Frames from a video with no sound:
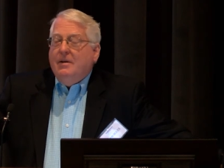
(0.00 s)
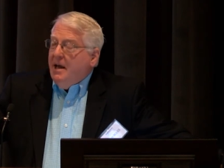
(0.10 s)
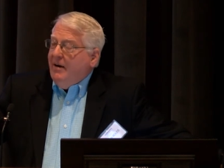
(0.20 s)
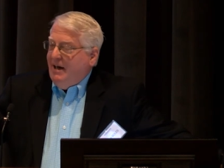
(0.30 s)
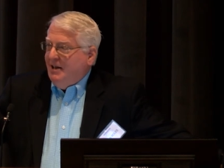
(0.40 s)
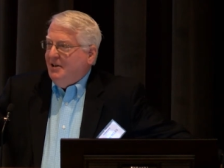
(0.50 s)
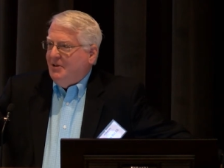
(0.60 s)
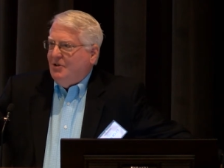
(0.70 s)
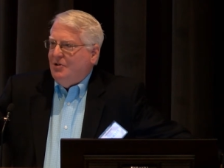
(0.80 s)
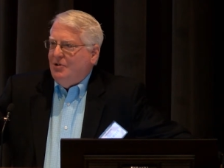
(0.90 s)
now I look
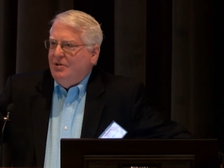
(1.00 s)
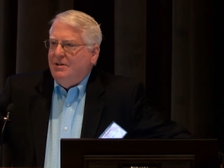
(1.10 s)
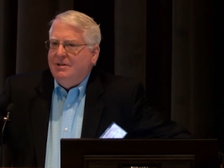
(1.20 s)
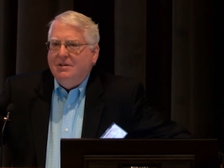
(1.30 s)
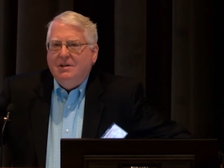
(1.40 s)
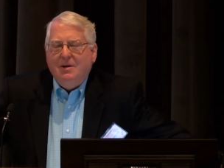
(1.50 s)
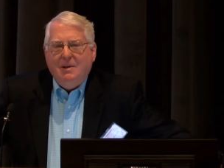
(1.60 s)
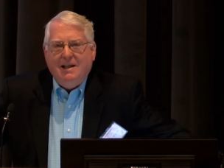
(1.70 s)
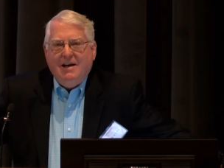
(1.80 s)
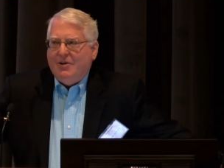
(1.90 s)
at this,
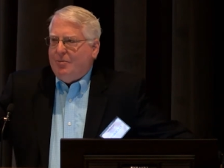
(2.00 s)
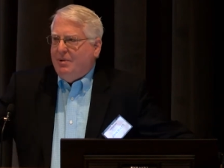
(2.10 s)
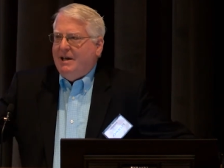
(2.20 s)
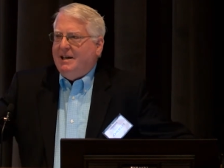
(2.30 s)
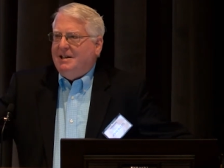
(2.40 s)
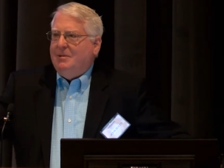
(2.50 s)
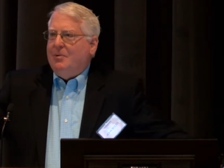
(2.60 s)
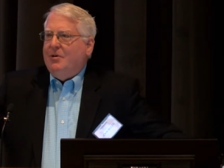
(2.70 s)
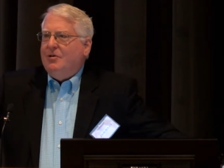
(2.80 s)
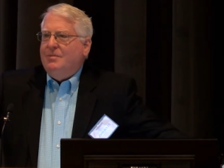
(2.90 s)
now there are PhD
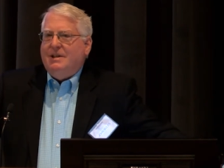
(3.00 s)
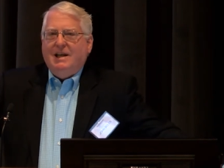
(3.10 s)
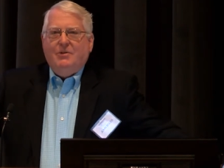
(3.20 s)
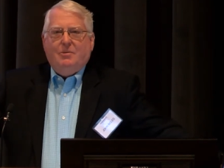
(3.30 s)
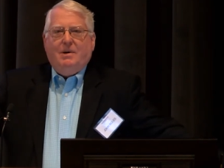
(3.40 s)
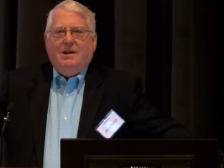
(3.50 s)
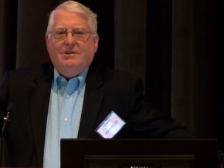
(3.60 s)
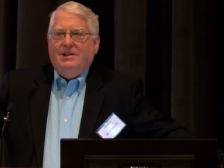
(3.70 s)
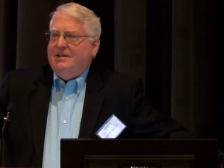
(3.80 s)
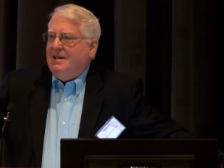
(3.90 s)
programs in
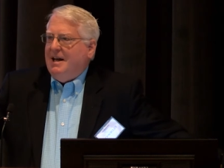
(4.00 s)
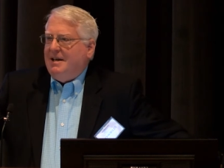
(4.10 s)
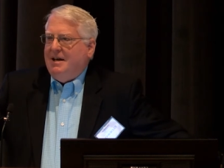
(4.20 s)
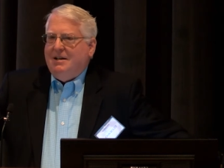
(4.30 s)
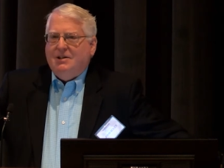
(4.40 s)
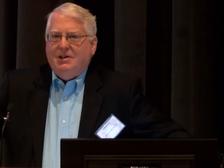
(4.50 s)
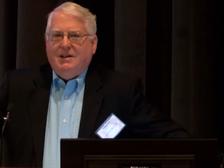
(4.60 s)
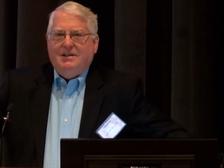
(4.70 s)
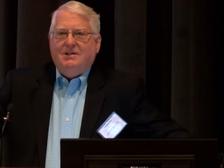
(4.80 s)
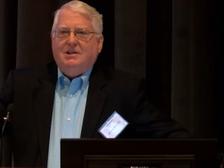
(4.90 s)
anthropology and psychology
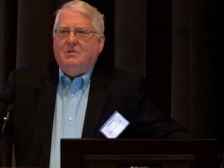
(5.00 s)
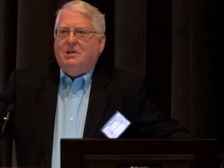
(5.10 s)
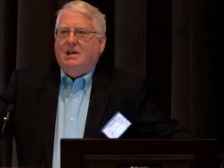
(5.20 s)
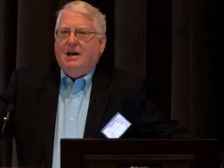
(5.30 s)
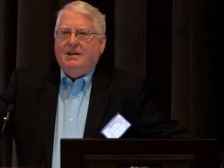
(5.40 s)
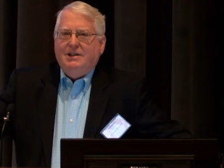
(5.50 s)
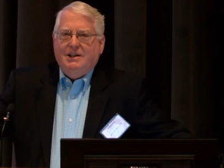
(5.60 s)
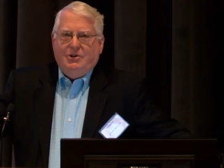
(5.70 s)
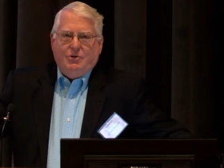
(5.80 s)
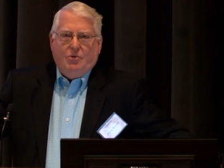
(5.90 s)
and sociology,
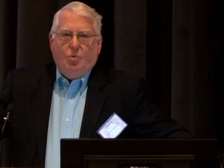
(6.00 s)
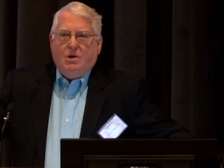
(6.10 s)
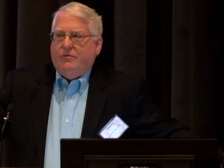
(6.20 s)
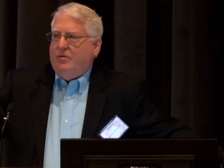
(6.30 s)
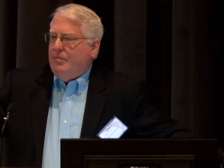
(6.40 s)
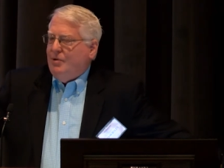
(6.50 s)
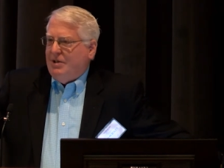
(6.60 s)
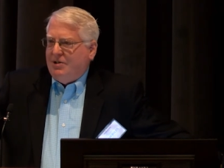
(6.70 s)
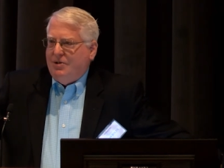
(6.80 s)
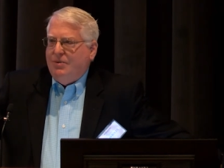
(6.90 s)
and there's a wonderful music
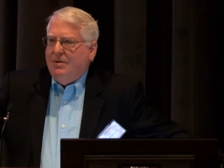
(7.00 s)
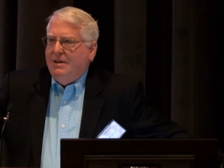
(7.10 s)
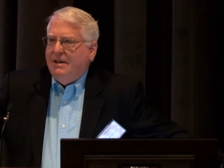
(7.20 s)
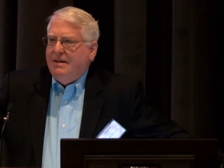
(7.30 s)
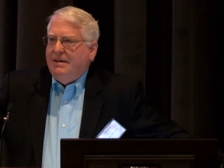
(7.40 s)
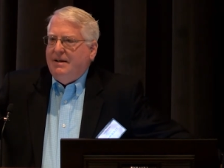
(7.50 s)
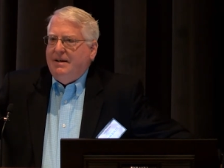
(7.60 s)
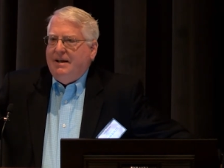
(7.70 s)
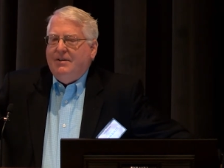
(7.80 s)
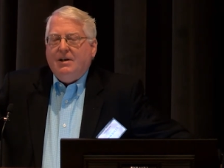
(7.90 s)
school,
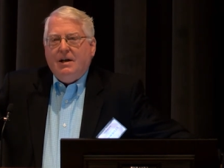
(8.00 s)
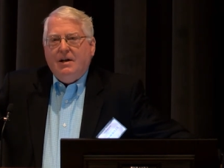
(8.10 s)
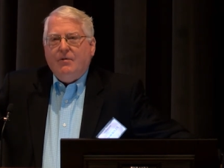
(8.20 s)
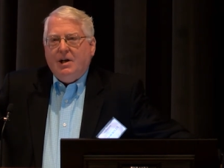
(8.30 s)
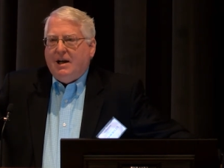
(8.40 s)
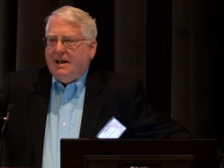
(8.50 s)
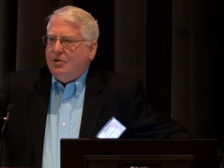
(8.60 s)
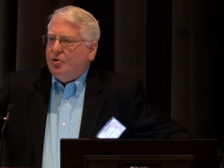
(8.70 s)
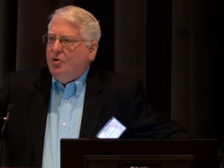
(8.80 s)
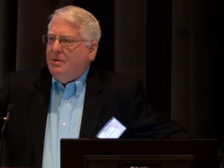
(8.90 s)
and every
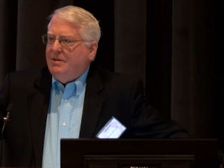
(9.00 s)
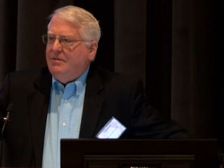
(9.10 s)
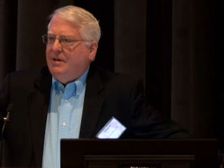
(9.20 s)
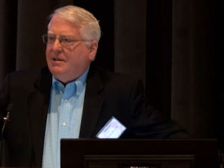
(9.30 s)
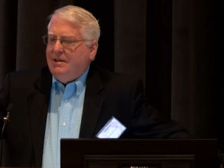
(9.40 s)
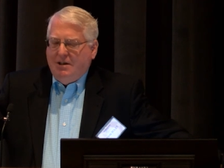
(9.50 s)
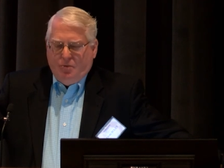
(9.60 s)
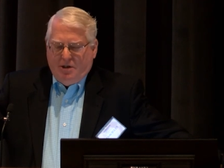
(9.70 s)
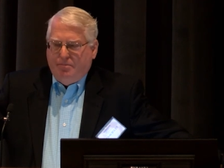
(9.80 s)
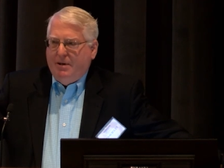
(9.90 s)
classroom is fixed up
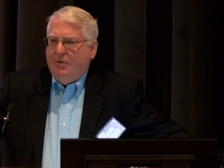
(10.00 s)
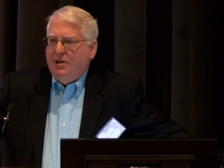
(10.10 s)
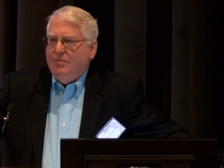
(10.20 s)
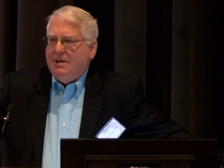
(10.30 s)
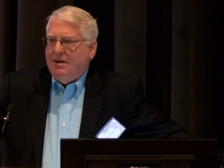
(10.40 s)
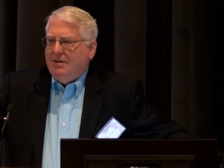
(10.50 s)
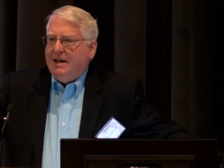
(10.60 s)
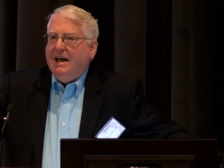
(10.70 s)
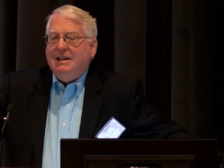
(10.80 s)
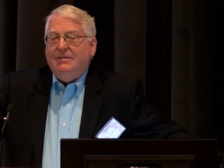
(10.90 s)
with a podium with all
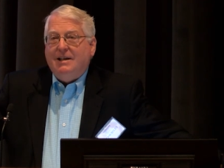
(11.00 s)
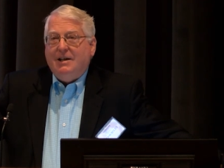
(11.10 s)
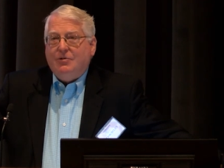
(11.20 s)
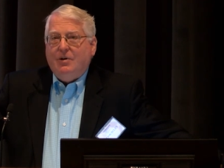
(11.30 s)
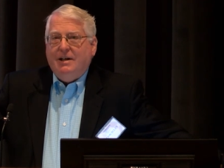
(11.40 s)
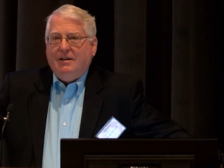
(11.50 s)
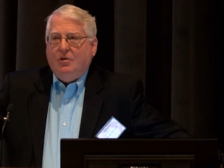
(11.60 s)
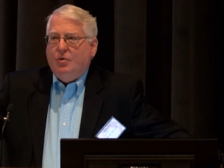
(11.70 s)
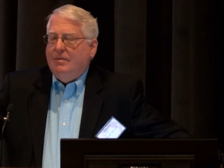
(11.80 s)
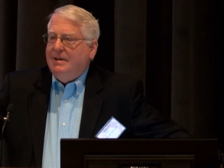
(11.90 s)
kinds of electronic
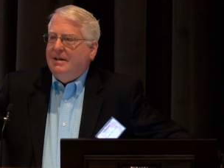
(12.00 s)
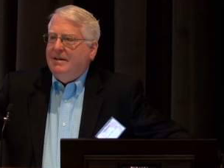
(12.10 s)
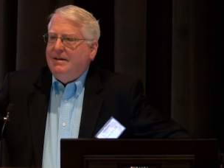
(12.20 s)
equipment,